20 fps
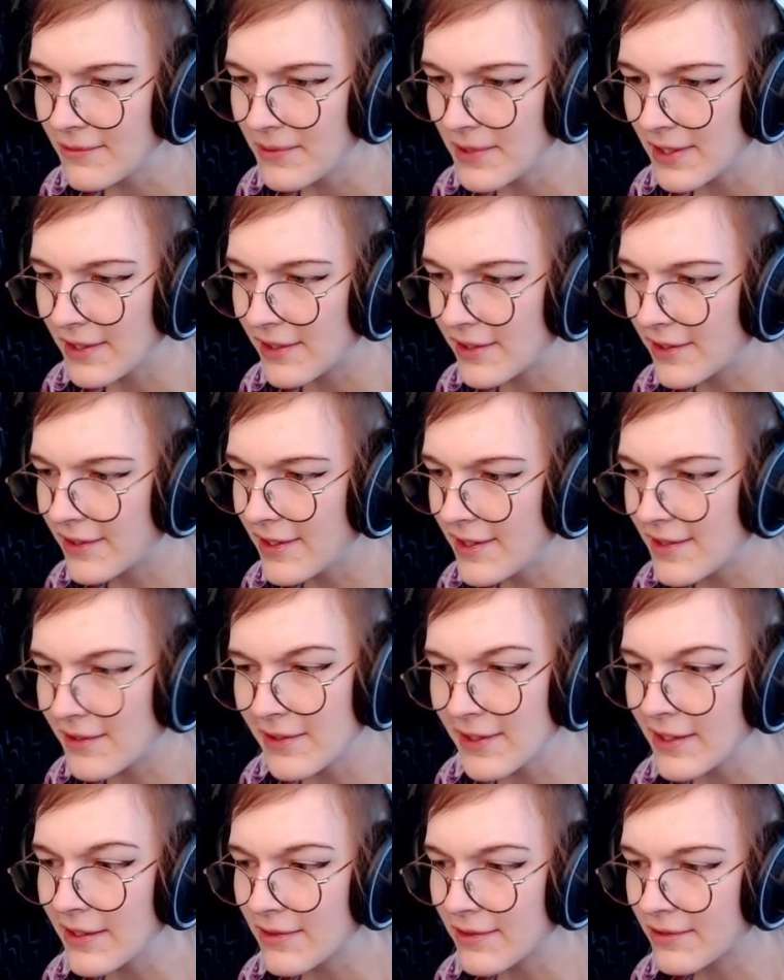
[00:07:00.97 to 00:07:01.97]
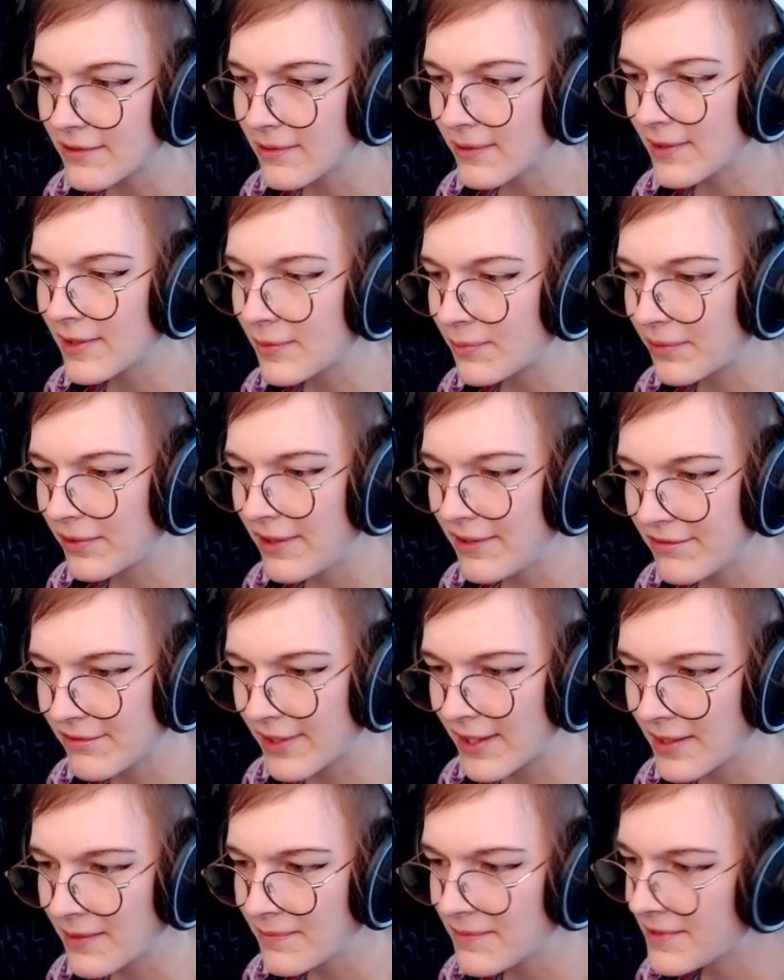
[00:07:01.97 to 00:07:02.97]
we are iterating through all the
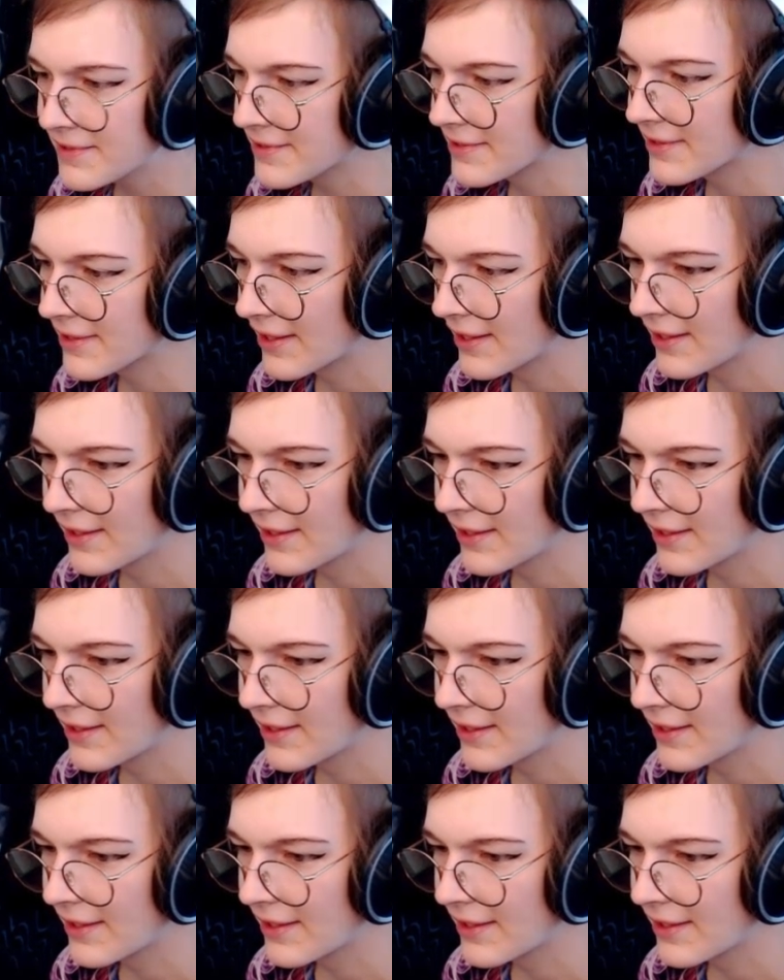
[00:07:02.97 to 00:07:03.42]
prefabs,